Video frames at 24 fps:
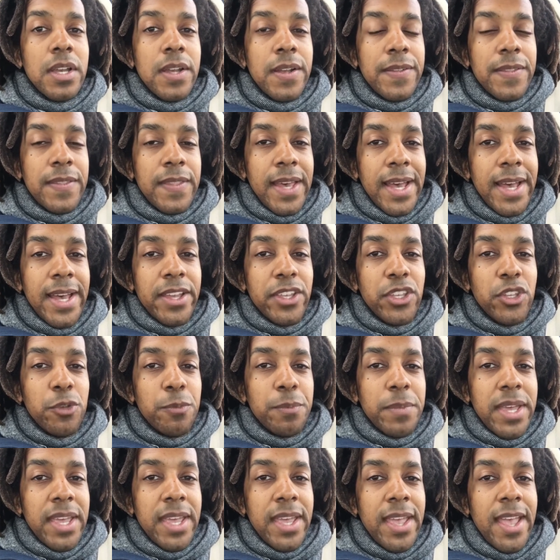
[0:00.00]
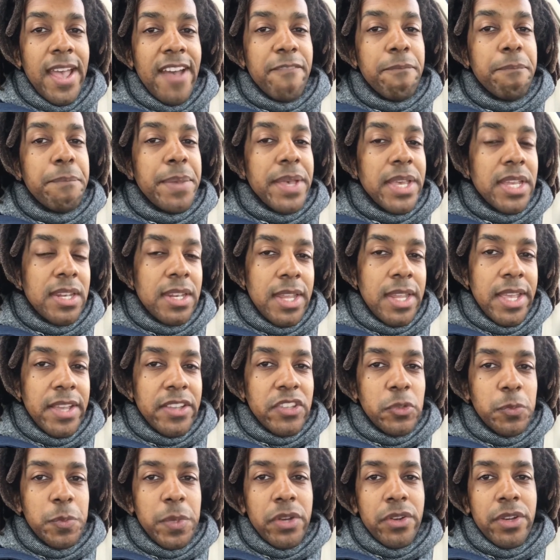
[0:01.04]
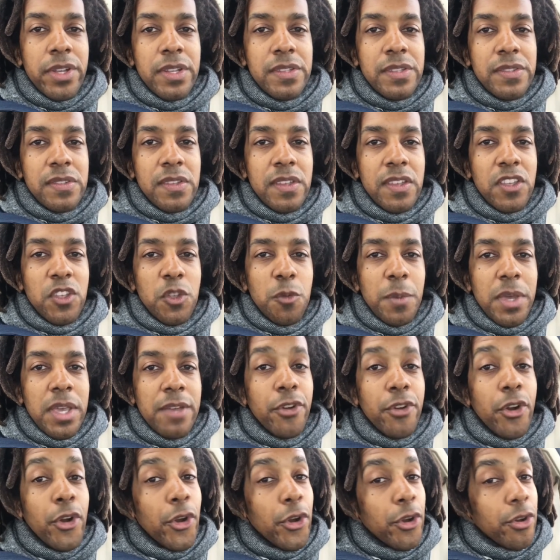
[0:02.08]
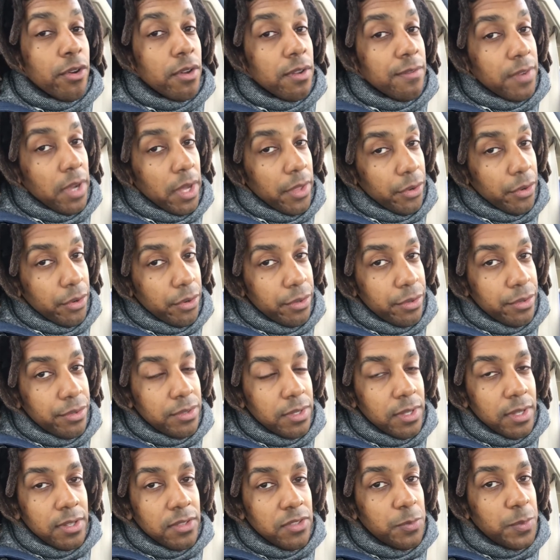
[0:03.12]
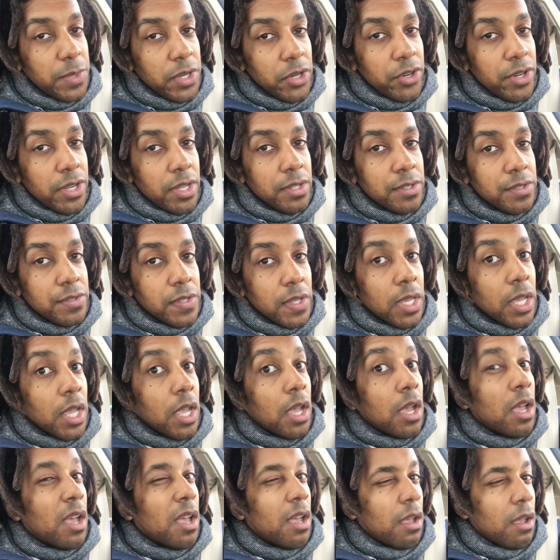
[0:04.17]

that you may have been experiencing, you may have heard of others experiencing,